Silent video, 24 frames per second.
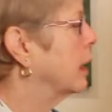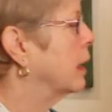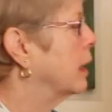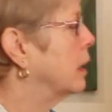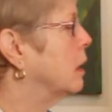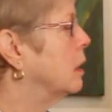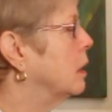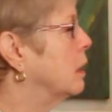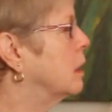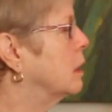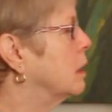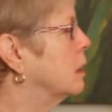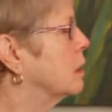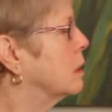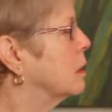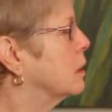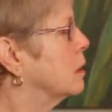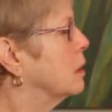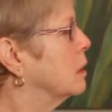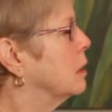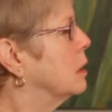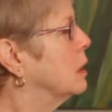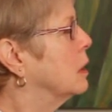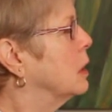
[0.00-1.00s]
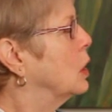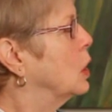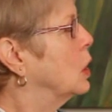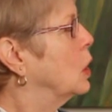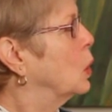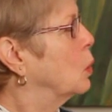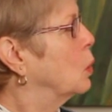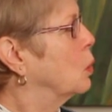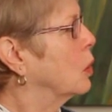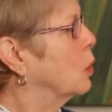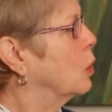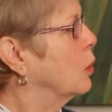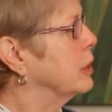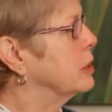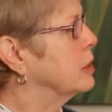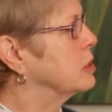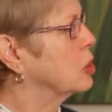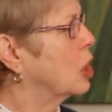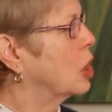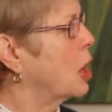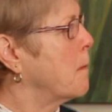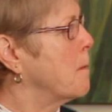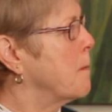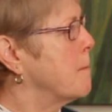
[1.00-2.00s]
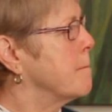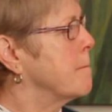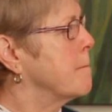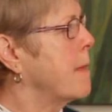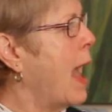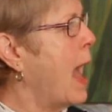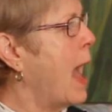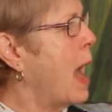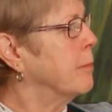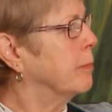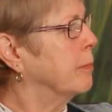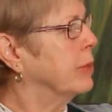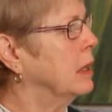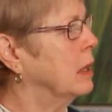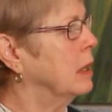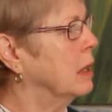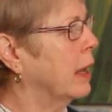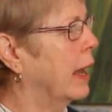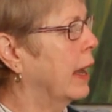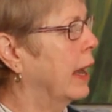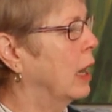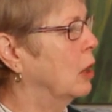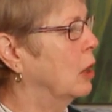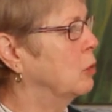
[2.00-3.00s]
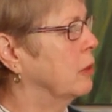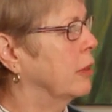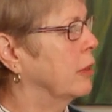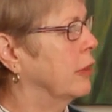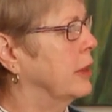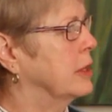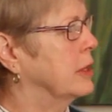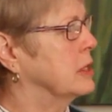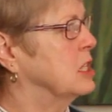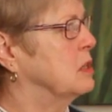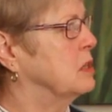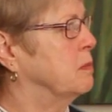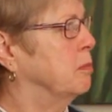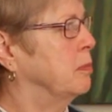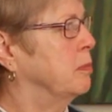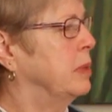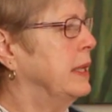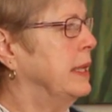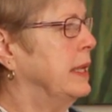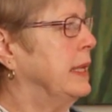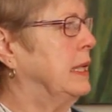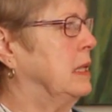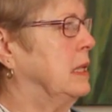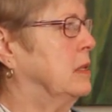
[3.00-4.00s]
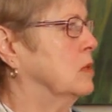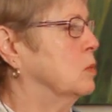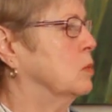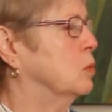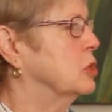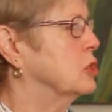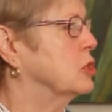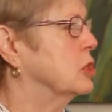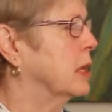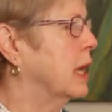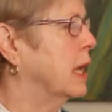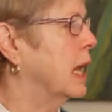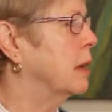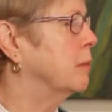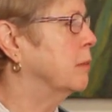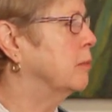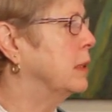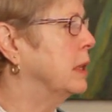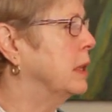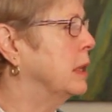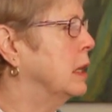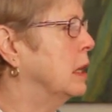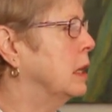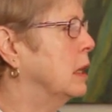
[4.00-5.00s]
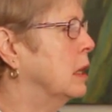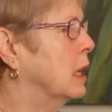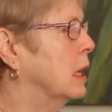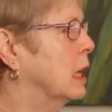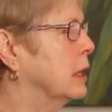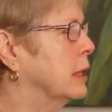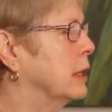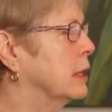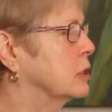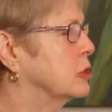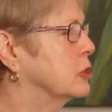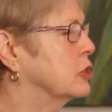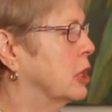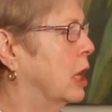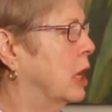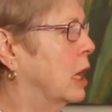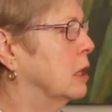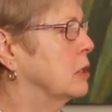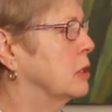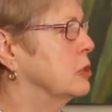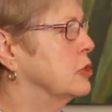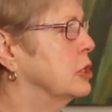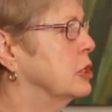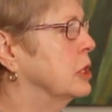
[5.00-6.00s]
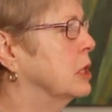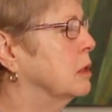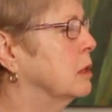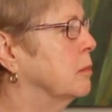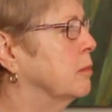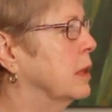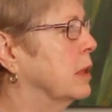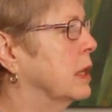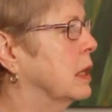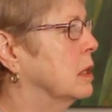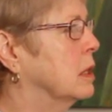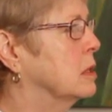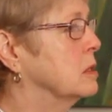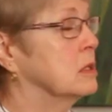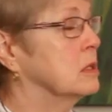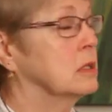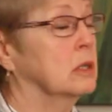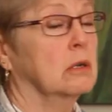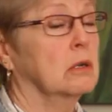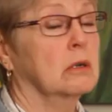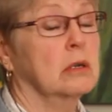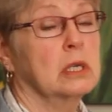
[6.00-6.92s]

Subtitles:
and we're going to start mapping out this piece, which can be a little challenging because there